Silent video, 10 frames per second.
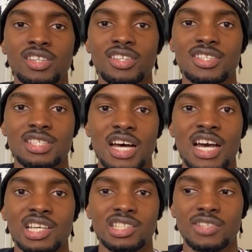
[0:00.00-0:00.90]
the
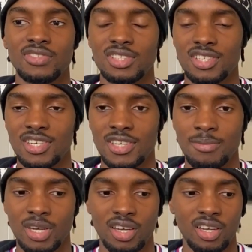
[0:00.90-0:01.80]
size of the team,
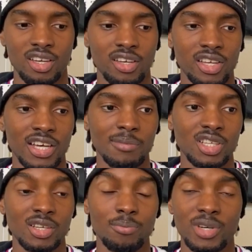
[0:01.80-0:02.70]
I mean,
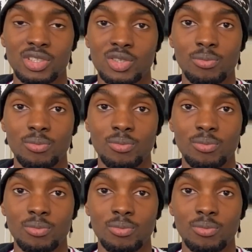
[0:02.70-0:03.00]
compared to